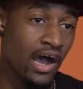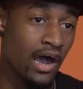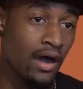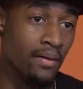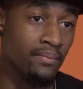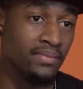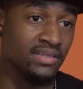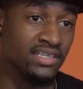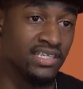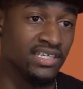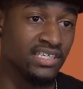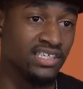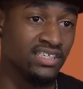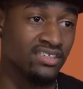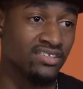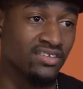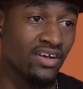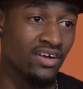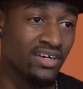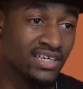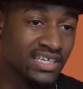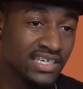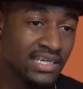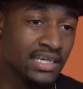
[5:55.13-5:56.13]
Um, and then
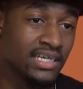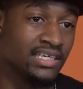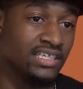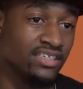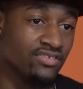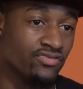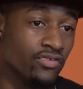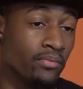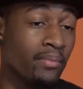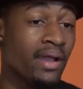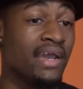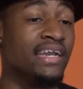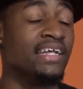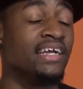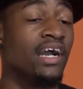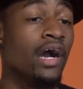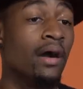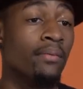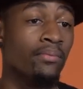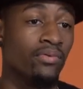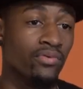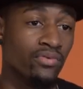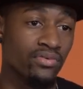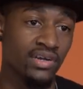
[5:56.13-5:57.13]
just again, just remaining
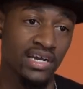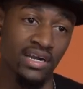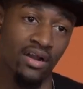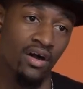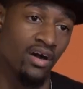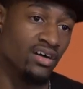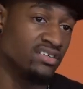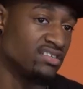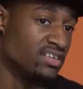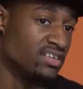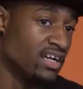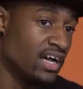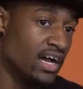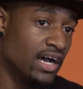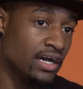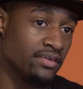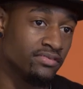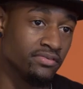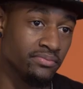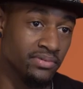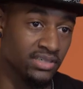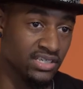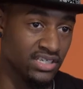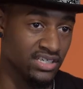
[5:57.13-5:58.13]
humble at all
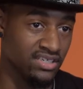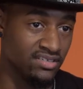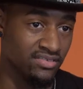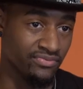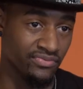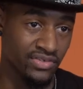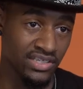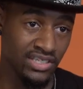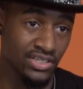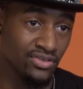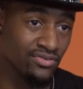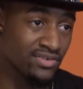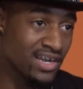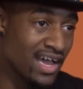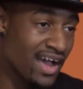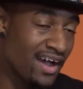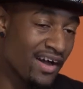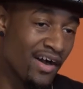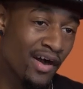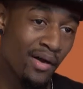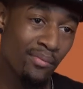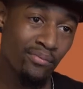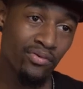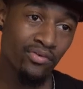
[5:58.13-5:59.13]
times because when you're
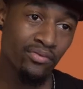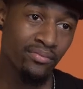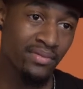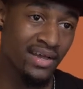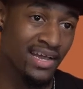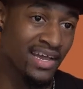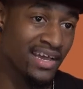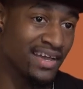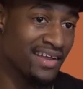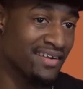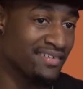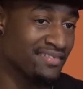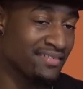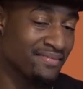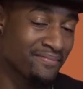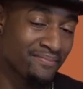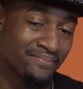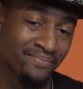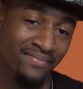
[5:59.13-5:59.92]
not humble, man,